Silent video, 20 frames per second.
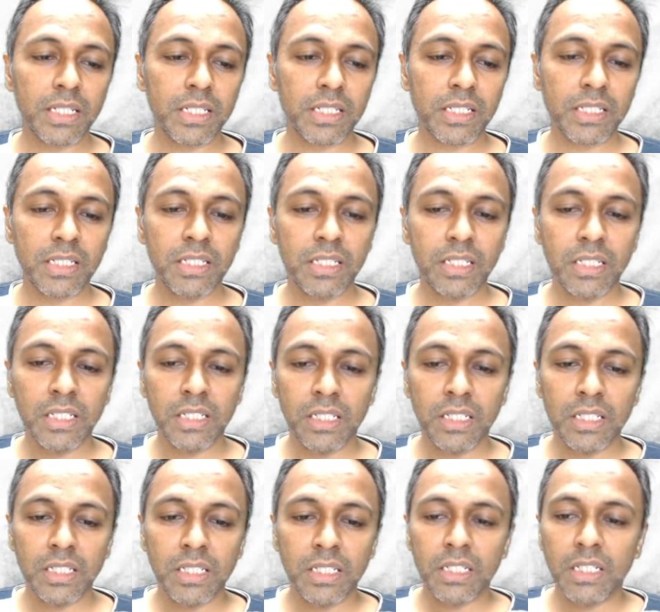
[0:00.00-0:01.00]
6
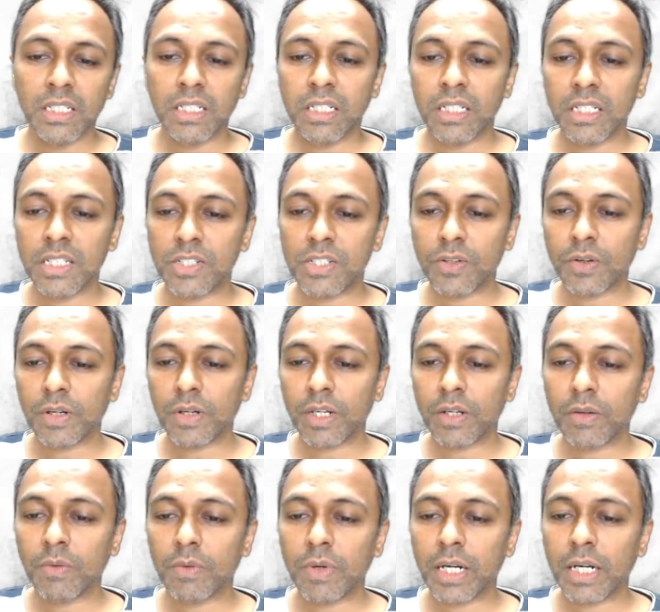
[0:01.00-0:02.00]
is your
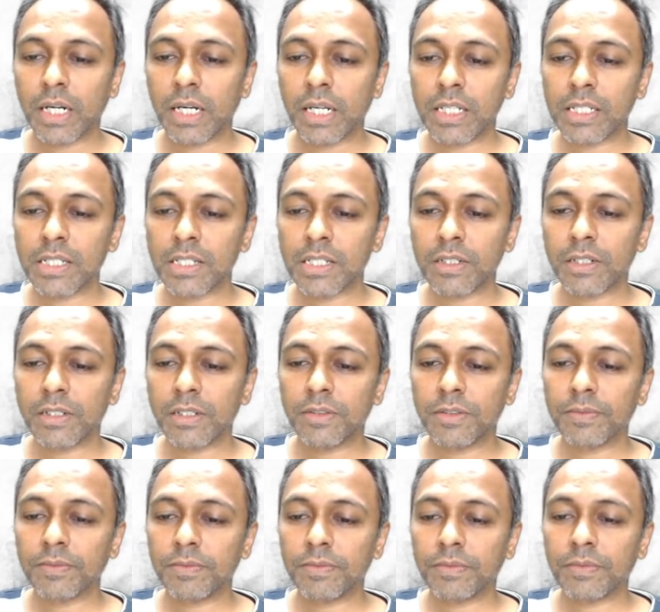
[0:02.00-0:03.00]
required answer.